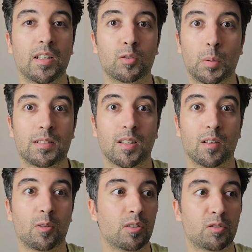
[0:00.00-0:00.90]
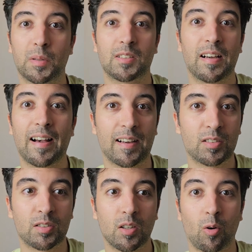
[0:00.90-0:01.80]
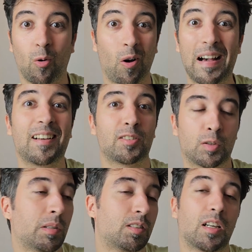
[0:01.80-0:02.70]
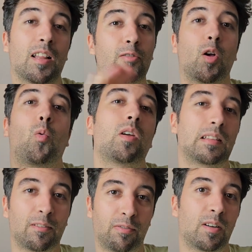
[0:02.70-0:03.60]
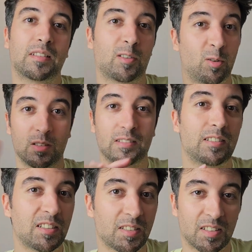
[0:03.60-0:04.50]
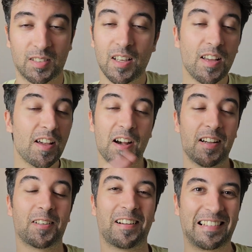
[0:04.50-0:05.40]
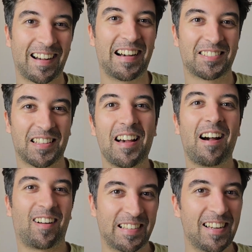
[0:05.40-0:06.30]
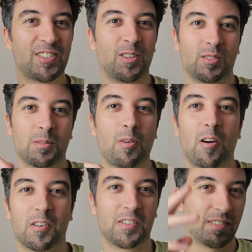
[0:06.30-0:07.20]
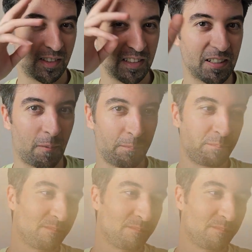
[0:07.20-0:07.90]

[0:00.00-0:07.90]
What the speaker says: Twitter X or X Twitter. I don't know what the fuck they're calling it these days. Anyway, guys, I'll catch you all tomorrow. See ya.